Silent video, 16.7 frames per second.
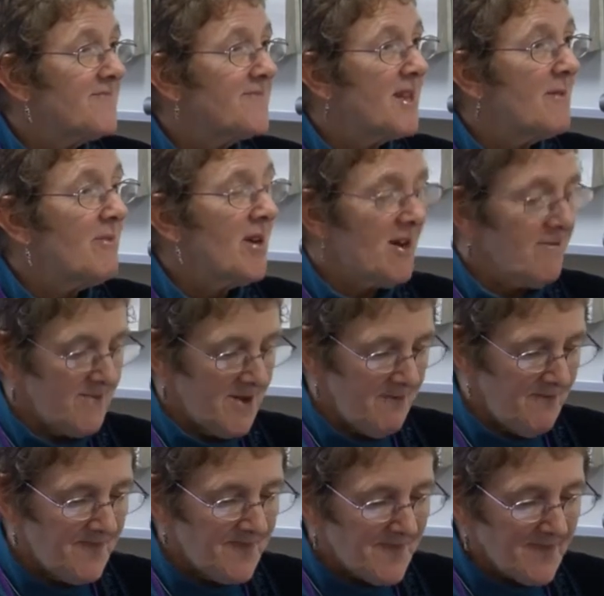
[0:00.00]

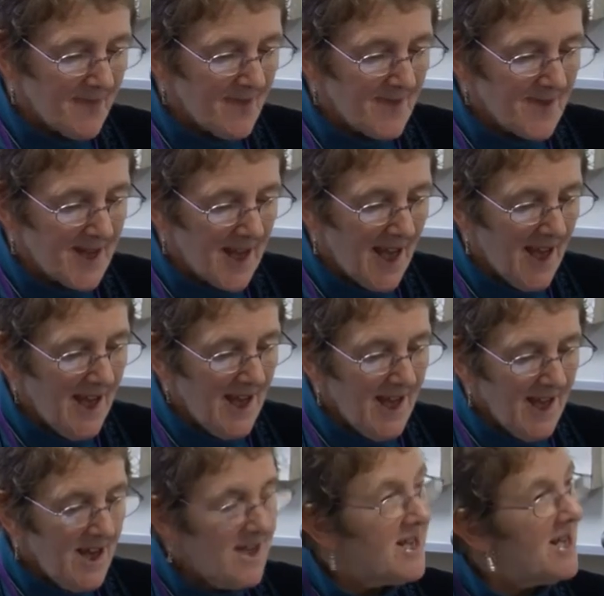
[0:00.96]
department
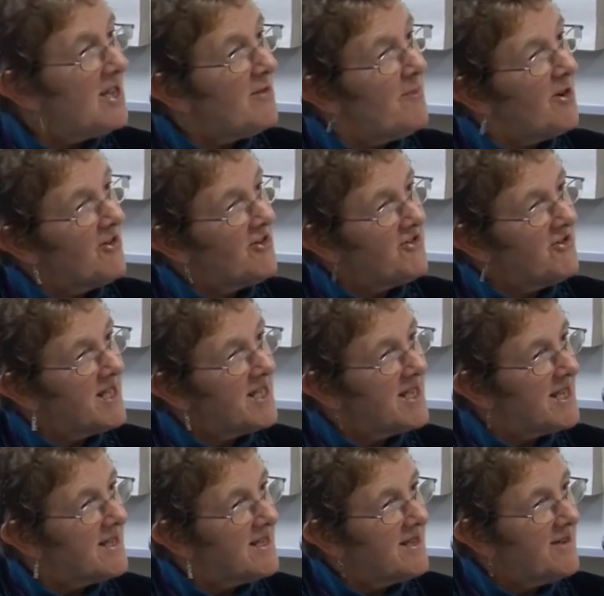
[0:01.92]
as a laboratory
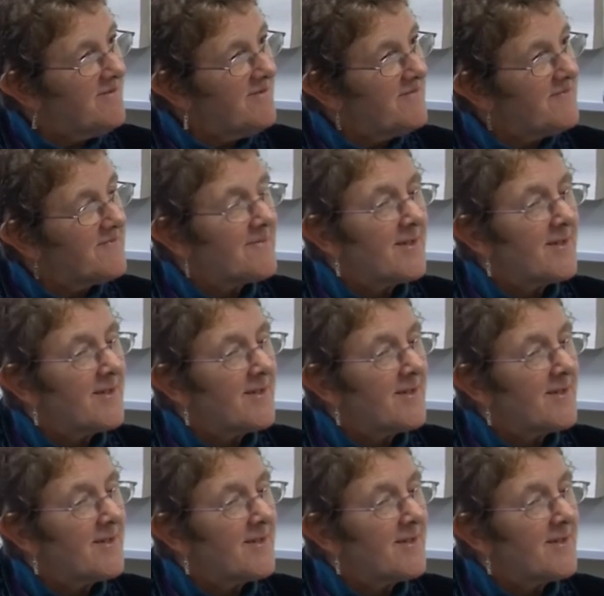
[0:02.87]
assistant.